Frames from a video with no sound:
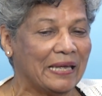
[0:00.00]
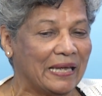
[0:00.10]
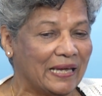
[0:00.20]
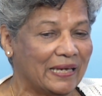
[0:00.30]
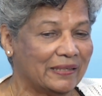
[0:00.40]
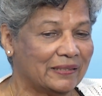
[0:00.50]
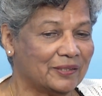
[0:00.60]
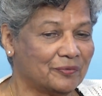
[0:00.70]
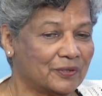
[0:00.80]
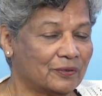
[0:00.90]
And
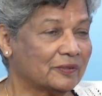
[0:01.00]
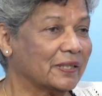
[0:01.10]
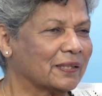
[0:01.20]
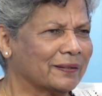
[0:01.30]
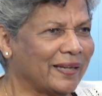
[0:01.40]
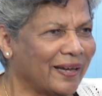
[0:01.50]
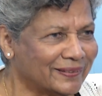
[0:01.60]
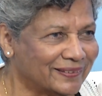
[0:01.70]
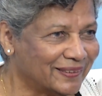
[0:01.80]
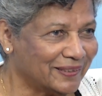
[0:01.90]
if you look at
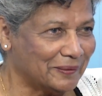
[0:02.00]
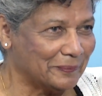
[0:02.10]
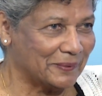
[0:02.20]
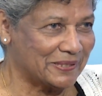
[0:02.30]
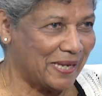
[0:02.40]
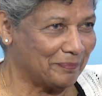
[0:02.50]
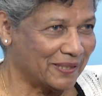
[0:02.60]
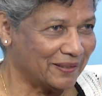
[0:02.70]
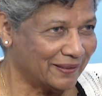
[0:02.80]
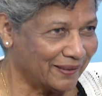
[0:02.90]
Canada, what's
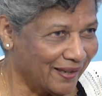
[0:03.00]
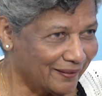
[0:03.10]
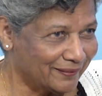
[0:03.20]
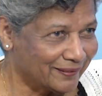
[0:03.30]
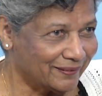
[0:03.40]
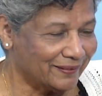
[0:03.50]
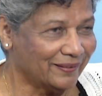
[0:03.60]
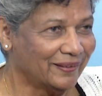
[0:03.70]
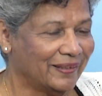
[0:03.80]
happening in Canada,